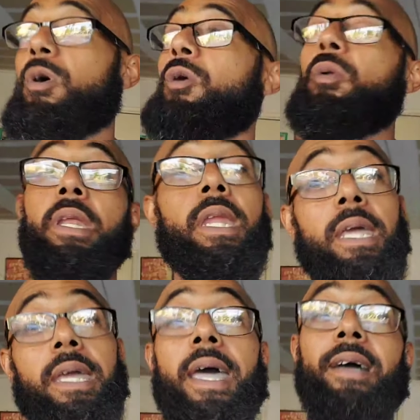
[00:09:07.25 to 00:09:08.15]
well,
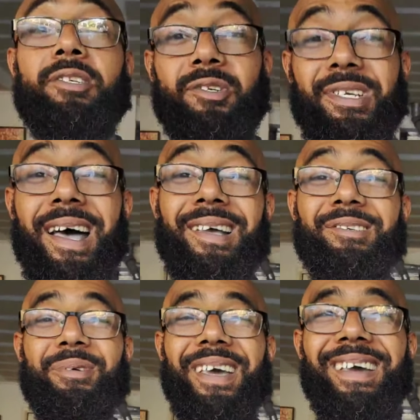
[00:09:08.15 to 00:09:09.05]
knee
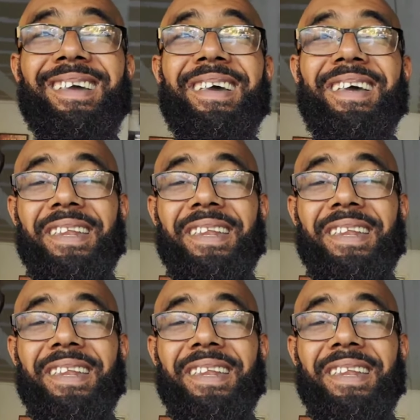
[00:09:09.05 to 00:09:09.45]
exercise, okay?